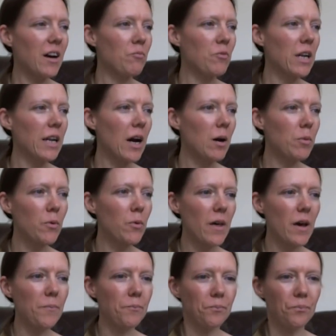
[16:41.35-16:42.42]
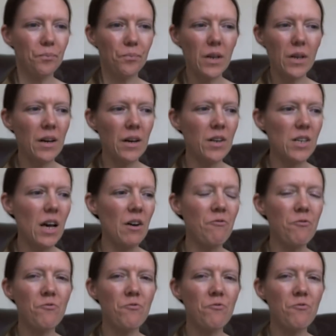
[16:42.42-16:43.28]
I'm really happy with it, and I